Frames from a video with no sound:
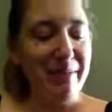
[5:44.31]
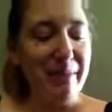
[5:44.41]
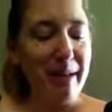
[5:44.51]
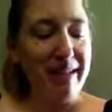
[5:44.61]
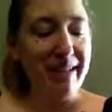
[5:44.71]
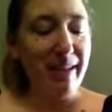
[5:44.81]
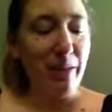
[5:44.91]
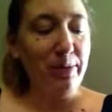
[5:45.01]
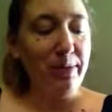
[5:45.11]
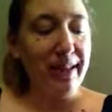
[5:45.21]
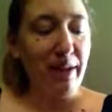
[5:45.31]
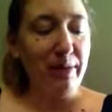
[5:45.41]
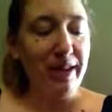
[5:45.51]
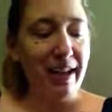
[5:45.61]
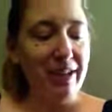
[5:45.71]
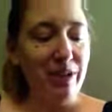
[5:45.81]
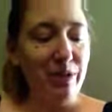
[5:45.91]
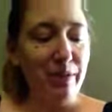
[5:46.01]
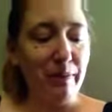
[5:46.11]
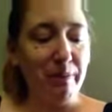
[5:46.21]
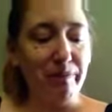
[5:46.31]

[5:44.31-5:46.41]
But hopefully that will change soon.